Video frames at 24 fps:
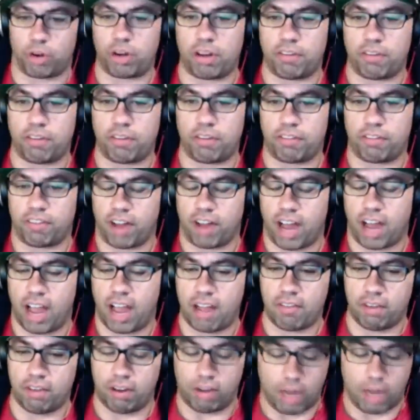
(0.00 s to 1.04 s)
Volume
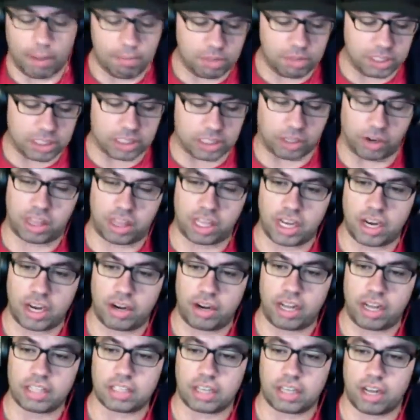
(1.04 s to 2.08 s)
35. Oh, I'm gonna
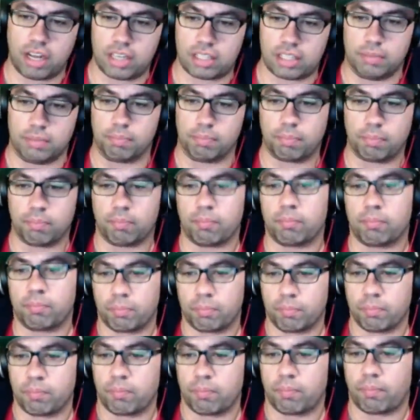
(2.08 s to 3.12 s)
start there. That's awesome."
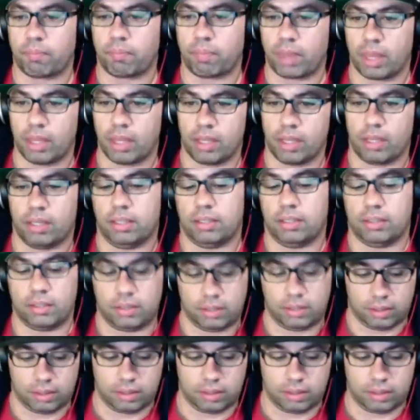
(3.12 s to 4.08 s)
Well, no,